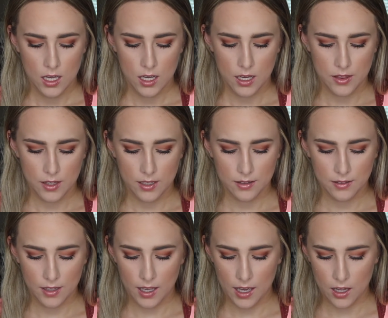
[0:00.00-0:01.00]
I think it's
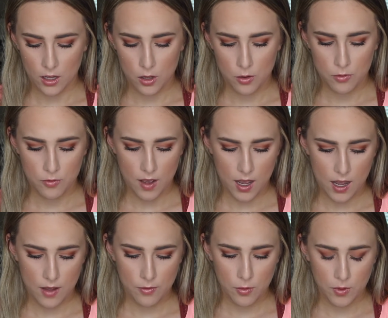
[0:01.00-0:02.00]
like
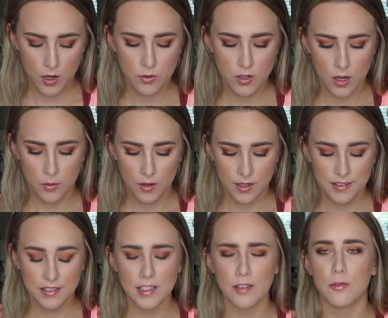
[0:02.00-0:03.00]
LO5 or, oh no,
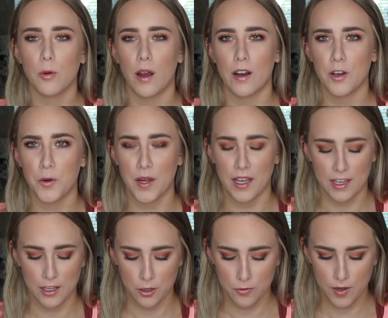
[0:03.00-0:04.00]
it's C4. I don't know where I got
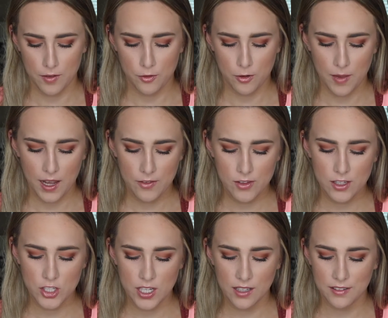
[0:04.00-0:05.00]
LO5 from. I have it in the
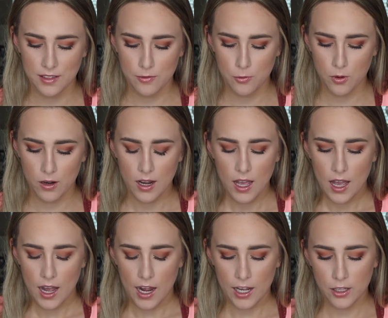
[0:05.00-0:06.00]
shade C4.
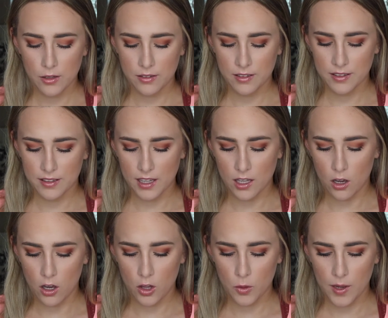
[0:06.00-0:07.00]
I use this thing
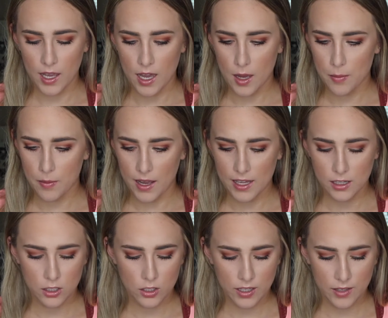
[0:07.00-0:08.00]
all the way up. I
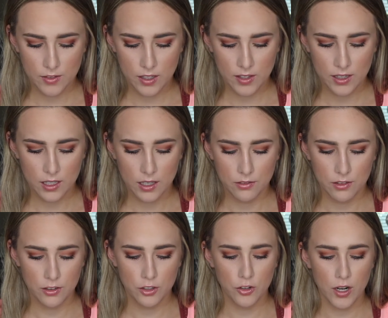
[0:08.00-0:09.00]
literally have nothing left.
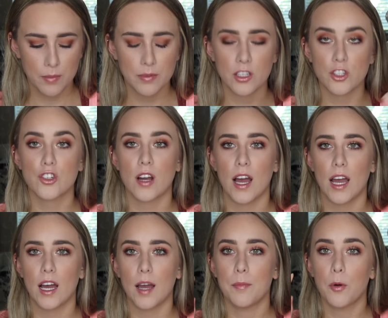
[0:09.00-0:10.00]
Scraped it
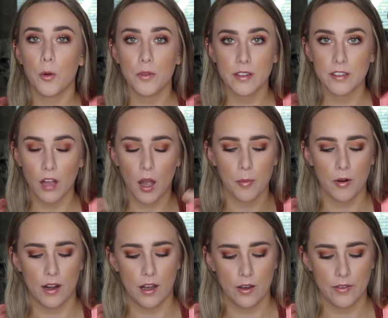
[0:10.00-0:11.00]
dry. I pulled the stopper
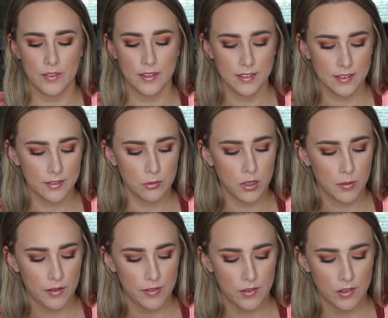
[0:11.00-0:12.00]
out. This is one of
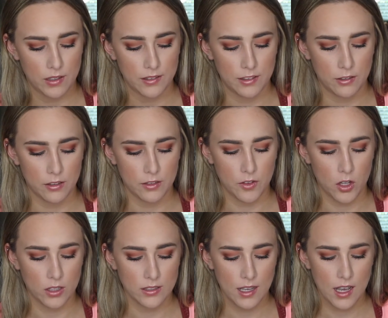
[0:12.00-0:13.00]
my favorite concealers of
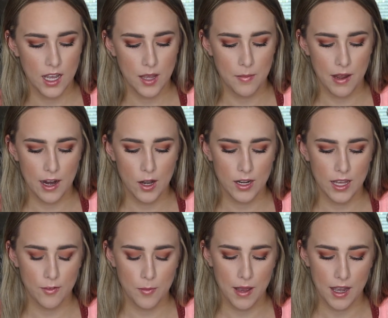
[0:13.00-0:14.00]
all time. I already
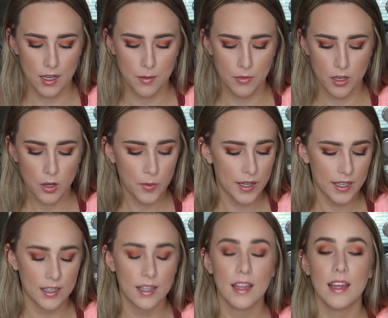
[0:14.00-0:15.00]
have a backup going.